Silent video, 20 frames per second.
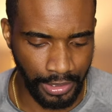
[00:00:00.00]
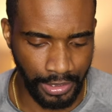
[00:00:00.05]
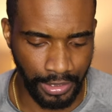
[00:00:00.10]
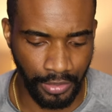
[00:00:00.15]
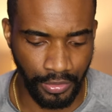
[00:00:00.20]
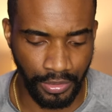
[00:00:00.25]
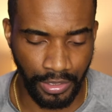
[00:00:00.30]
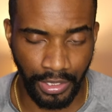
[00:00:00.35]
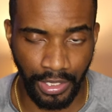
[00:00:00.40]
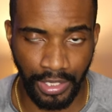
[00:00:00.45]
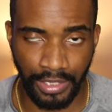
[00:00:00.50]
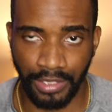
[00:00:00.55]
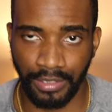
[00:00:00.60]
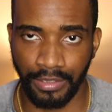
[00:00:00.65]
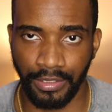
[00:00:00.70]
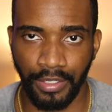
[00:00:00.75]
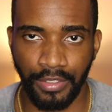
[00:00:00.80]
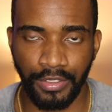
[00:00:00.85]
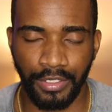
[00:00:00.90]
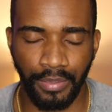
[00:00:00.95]
as it usually is.
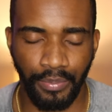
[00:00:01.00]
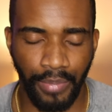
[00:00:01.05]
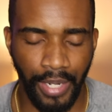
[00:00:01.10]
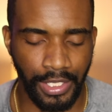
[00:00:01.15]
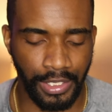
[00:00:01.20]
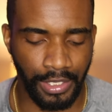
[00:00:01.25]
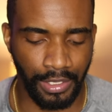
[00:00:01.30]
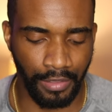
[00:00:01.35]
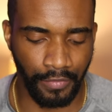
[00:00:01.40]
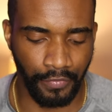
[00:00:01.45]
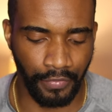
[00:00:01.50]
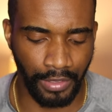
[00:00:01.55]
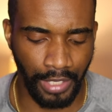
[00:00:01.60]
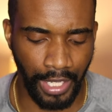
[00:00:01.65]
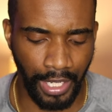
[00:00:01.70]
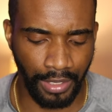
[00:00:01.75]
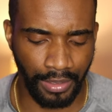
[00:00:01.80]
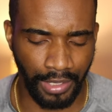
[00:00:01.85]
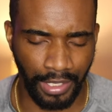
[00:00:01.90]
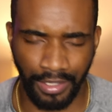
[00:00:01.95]
It's usually budgeted for
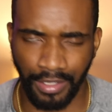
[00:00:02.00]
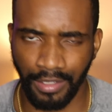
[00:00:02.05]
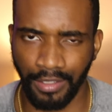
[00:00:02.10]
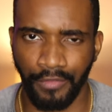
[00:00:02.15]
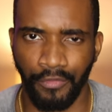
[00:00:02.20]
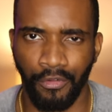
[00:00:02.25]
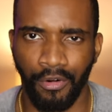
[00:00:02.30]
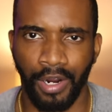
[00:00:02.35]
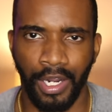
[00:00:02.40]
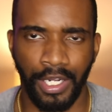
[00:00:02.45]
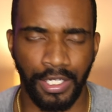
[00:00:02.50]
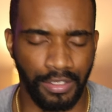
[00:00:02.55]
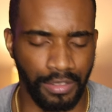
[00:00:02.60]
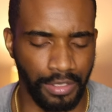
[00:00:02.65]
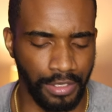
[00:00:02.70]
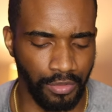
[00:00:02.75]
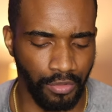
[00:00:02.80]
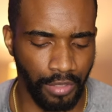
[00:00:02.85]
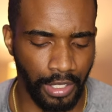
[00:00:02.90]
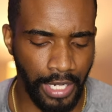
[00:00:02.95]
like I think
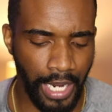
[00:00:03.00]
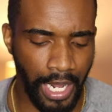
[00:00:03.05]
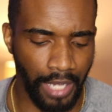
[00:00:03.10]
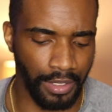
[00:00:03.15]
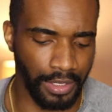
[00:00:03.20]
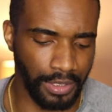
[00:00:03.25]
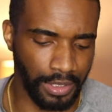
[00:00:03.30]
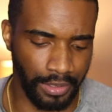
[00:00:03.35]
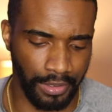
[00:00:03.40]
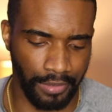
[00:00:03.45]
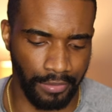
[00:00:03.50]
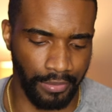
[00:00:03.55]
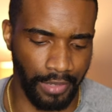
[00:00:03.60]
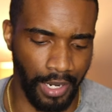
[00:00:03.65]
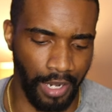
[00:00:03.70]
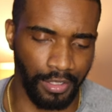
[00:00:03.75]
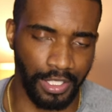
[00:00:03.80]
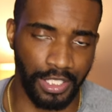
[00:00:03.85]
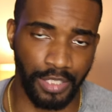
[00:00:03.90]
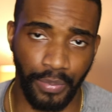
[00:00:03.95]
$420. It, I
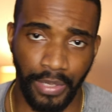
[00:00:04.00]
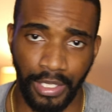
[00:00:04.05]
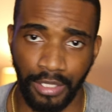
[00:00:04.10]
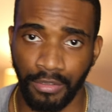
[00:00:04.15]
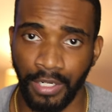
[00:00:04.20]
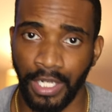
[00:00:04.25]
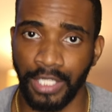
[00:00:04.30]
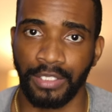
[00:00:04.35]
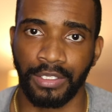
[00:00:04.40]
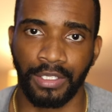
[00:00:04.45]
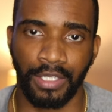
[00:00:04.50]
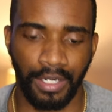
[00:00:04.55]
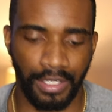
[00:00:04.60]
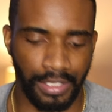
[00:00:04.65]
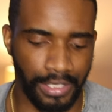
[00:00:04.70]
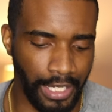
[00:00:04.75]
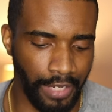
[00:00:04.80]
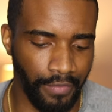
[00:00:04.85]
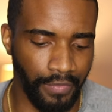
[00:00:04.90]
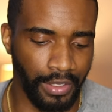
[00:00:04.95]
only spent
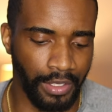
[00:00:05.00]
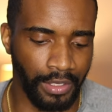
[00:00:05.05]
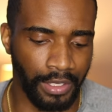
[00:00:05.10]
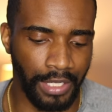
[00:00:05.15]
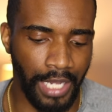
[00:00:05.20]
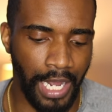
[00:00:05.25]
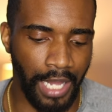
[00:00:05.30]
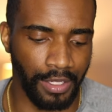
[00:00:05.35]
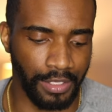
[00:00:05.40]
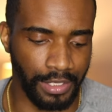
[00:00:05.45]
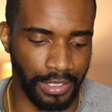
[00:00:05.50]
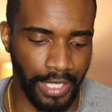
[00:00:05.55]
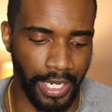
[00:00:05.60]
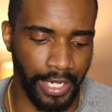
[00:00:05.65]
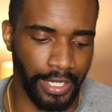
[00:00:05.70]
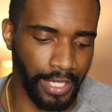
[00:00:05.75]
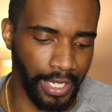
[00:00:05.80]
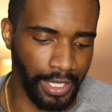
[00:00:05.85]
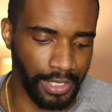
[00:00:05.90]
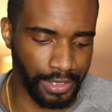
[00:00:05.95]

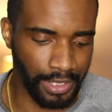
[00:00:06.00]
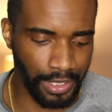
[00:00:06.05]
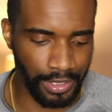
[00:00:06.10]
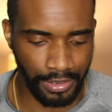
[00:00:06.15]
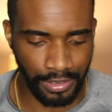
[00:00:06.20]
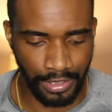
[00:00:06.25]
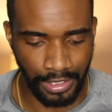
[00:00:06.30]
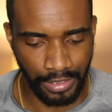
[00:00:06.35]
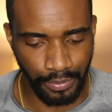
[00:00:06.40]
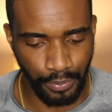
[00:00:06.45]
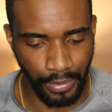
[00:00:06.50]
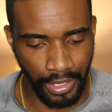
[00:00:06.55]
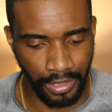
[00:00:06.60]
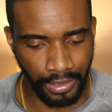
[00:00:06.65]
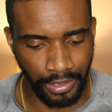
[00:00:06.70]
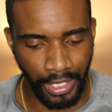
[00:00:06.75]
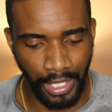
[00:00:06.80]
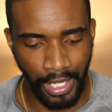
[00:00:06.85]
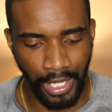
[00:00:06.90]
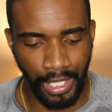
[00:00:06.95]
$337.98 this month.
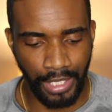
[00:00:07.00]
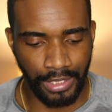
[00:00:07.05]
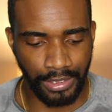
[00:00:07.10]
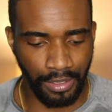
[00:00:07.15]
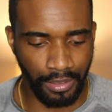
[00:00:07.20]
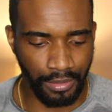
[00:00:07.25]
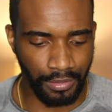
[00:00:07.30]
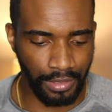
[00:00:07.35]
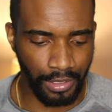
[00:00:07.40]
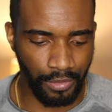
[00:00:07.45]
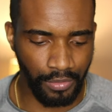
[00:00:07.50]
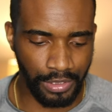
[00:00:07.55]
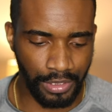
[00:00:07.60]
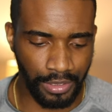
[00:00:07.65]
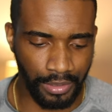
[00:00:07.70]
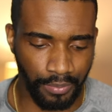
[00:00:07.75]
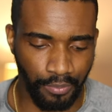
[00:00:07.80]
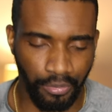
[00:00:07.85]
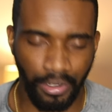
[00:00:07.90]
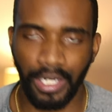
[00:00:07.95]
So it was
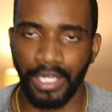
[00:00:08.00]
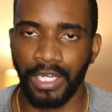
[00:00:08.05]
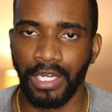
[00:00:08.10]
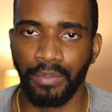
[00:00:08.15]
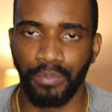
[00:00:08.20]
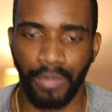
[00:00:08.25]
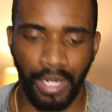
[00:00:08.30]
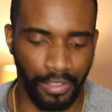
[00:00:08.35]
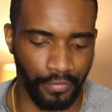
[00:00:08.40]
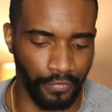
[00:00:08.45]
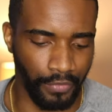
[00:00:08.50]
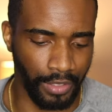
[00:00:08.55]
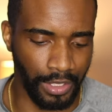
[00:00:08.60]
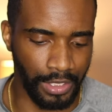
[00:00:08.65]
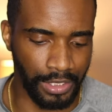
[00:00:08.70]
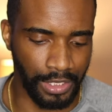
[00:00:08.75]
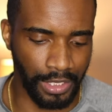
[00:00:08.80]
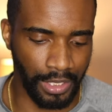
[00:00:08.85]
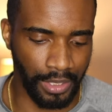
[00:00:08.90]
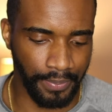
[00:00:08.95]
a pretty good month for the
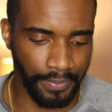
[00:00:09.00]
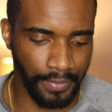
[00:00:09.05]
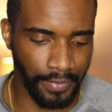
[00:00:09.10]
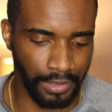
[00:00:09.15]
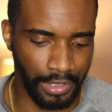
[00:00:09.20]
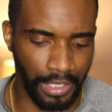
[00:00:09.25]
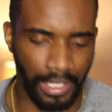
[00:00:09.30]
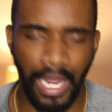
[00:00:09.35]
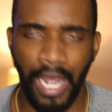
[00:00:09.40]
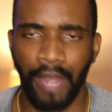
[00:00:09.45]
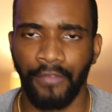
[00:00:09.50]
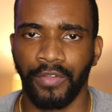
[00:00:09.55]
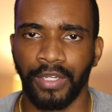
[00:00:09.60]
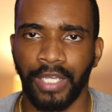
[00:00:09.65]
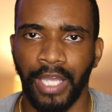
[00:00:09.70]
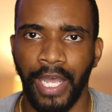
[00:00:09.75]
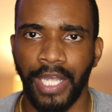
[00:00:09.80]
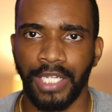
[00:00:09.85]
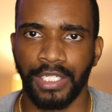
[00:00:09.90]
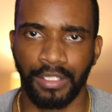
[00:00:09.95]
gym. Did have to
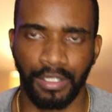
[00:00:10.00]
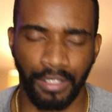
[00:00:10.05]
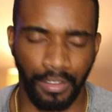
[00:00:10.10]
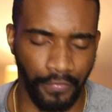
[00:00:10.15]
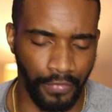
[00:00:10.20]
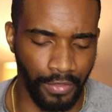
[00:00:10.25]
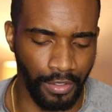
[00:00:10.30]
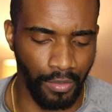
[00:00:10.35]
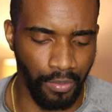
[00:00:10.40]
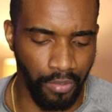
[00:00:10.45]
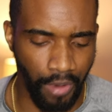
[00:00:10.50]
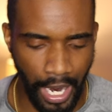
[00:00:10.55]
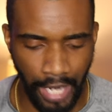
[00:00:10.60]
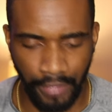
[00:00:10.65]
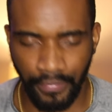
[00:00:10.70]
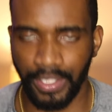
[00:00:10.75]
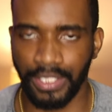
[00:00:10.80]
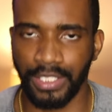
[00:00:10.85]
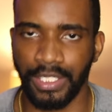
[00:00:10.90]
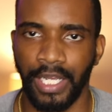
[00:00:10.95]
cancel a few
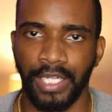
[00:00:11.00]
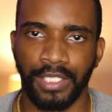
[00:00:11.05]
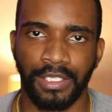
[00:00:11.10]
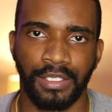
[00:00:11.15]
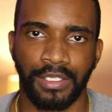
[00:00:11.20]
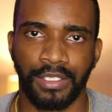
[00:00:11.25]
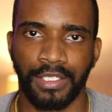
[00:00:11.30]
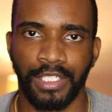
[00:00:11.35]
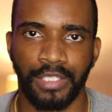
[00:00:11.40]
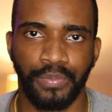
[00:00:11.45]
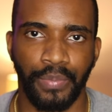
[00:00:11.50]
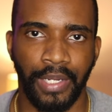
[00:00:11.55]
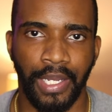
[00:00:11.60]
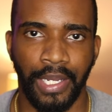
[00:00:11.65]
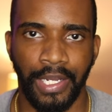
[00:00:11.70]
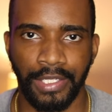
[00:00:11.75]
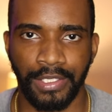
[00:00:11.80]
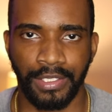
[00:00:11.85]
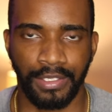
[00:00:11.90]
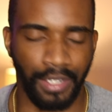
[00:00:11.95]
private sessions just
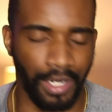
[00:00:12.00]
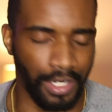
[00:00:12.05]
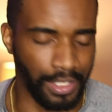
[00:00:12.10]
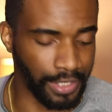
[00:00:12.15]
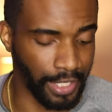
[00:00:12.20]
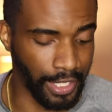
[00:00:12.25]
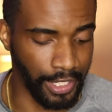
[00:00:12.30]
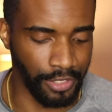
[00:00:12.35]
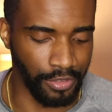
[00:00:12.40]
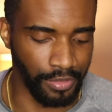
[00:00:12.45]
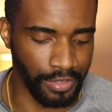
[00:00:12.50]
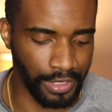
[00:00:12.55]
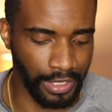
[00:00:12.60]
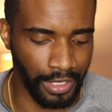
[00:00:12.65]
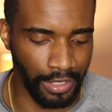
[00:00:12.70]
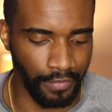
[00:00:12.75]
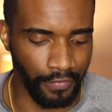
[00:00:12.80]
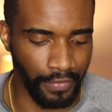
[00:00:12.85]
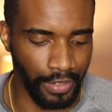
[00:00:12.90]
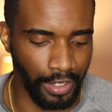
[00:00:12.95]
because our schedules
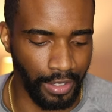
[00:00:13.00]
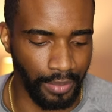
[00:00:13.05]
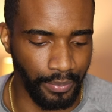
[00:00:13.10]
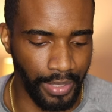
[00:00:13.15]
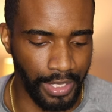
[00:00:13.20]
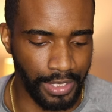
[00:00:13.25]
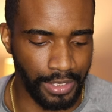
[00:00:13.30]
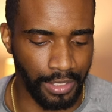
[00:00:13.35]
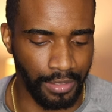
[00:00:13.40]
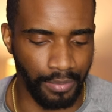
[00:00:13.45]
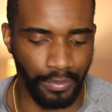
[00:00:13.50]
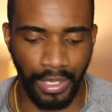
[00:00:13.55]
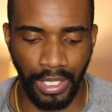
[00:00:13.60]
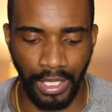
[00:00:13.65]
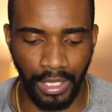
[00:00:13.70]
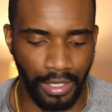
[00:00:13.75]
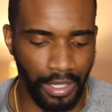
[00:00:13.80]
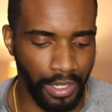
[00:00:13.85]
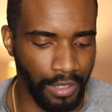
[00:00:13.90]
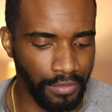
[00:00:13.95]
get very busy, me
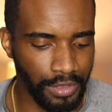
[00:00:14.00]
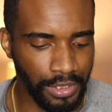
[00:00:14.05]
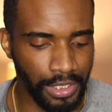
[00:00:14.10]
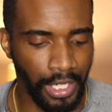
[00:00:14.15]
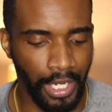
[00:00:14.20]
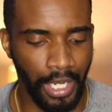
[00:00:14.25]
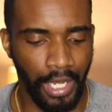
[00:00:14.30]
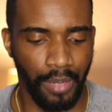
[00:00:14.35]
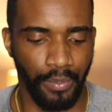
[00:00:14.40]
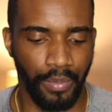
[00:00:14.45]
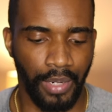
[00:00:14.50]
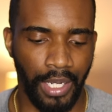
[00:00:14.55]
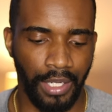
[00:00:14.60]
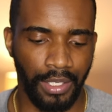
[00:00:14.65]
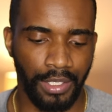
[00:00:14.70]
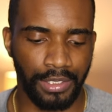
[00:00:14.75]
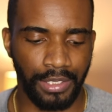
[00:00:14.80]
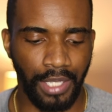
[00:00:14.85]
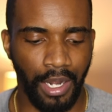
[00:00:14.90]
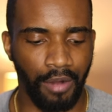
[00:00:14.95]
and coach, but
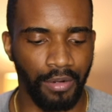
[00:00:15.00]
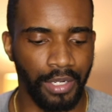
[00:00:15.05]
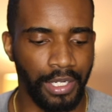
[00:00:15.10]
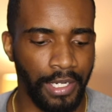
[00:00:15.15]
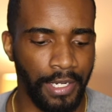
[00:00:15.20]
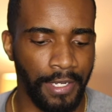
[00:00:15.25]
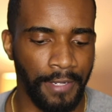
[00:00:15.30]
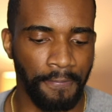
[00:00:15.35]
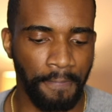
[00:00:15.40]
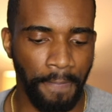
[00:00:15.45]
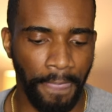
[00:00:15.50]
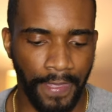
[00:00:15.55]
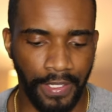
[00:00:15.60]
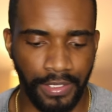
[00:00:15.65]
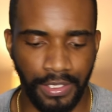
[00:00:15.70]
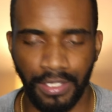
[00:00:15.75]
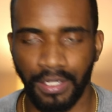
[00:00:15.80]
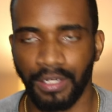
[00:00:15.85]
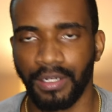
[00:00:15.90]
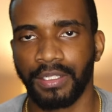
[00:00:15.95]
it's all good.
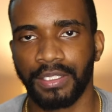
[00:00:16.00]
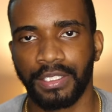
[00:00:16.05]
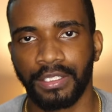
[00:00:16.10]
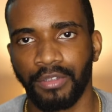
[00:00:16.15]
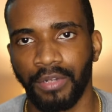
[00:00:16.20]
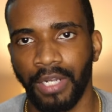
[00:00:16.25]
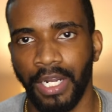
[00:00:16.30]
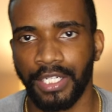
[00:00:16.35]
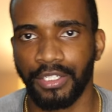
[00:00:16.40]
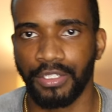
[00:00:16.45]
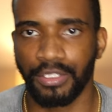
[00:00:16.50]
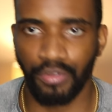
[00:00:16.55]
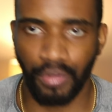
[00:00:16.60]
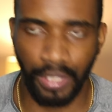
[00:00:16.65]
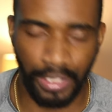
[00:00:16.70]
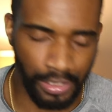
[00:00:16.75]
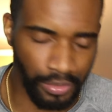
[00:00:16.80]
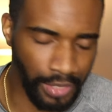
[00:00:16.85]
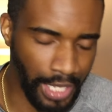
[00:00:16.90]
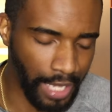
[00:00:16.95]
Insurance
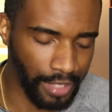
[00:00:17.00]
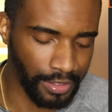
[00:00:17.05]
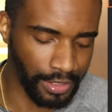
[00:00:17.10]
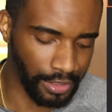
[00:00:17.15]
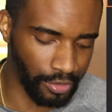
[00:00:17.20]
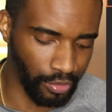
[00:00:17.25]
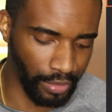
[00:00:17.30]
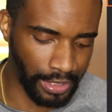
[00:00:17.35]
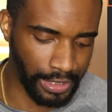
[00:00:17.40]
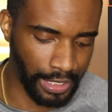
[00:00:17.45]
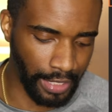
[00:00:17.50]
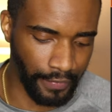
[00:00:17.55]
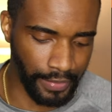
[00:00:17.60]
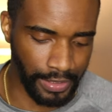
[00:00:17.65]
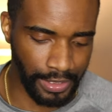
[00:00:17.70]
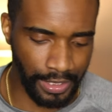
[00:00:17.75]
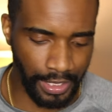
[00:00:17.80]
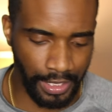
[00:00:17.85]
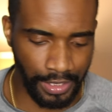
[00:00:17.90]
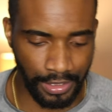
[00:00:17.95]

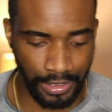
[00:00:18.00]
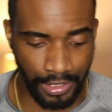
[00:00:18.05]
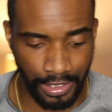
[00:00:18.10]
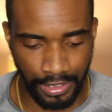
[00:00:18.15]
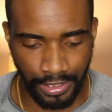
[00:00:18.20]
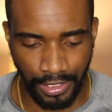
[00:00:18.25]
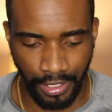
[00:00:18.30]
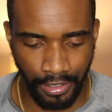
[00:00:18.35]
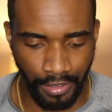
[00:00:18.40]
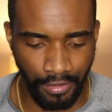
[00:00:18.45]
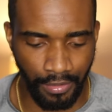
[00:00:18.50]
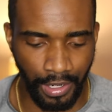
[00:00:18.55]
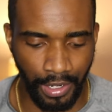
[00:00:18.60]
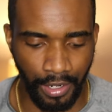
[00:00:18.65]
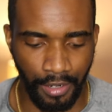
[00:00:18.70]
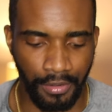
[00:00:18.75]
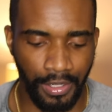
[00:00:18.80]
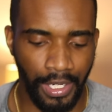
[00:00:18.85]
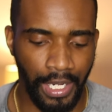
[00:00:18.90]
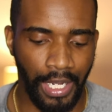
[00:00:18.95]
$322.27 just so you
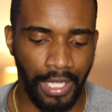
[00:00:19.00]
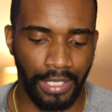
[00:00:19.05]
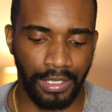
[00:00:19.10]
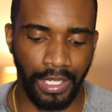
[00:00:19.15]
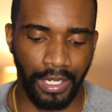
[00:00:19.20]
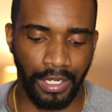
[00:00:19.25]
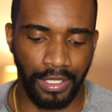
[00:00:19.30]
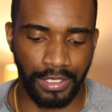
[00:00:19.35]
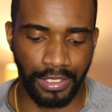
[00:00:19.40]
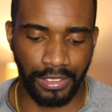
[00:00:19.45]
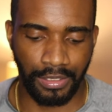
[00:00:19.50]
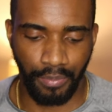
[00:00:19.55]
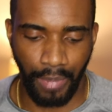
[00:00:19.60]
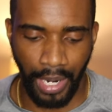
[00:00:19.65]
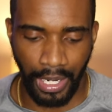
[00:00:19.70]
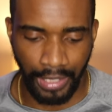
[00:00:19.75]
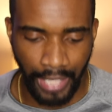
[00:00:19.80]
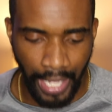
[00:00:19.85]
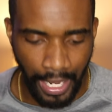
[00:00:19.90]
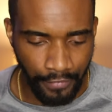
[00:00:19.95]
know. That is
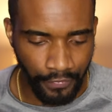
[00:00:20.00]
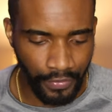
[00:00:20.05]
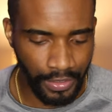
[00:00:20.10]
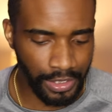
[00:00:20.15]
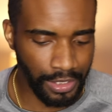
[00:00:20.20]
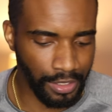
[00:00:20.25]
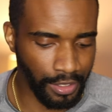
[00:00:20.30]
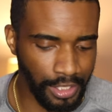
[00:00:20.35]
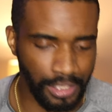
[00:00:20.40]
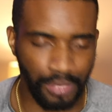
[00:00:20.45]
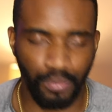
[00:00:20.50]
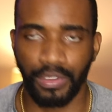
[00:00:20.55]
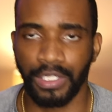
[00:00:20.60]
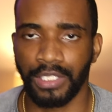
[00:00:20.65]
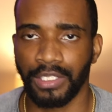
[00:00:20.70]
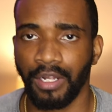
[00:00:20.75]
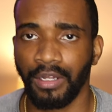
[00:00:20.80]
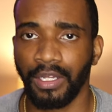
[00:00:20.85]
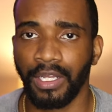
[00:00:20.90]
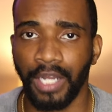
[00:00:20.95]
my life insurance which
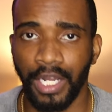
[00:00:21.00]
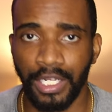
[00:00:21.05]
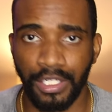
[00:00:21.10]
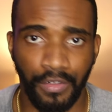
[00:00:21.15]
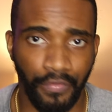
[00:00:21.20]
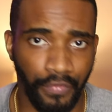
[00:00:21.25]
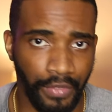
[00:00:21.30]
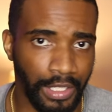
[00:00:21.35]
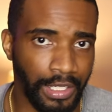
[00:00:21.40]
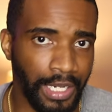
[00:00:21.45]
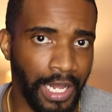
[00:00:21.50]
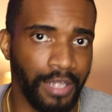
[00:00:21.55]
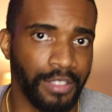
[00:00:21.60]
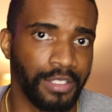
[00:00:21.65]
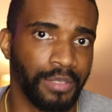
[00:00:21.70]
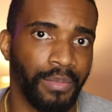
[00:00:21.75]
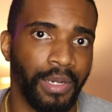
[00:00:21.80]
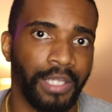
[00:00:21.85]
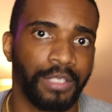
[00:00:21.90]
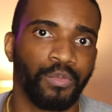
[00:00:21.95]
is only
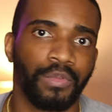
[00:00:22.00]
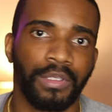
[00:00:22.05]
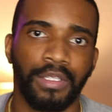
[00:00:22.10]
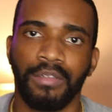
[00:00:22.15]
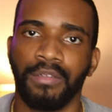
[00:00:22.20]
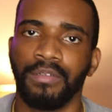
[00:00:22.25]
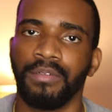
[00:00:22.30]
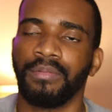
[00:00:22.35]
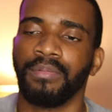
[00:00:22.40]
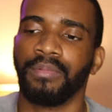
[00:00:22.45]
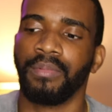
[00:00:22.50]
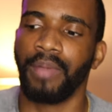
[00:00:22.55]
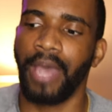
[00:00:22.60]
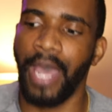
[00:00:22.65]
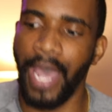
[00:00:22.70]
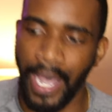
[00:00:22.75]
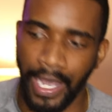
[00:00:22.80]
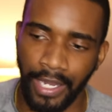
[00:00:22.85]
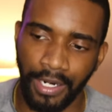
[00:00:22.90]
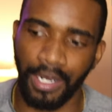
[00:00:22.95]
$150 a month when you
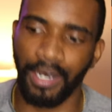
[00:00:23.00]
add